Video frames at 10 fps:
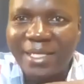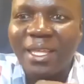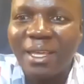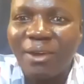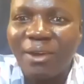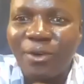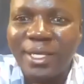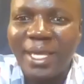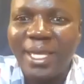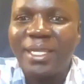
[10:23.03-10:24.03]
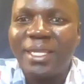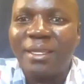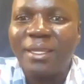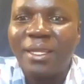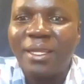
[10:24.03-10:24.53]
Okay.
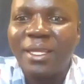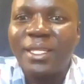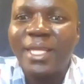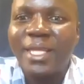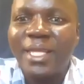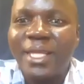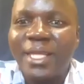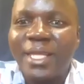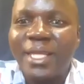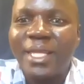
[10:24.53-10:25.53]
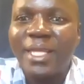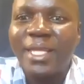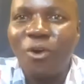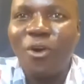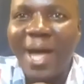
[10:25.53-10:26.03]
Does it feel soft
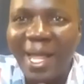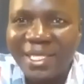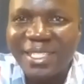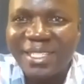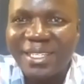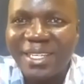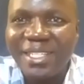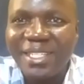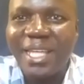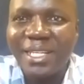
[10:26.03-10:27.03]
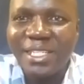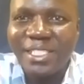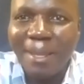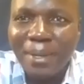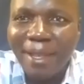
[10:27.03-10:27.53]
or hard? Does the
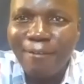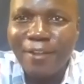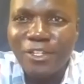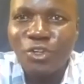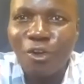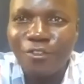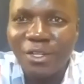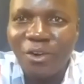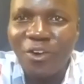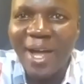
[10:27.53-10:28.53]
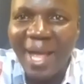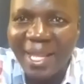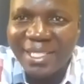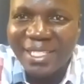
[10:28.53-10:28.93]
sharpener feel soft or hard?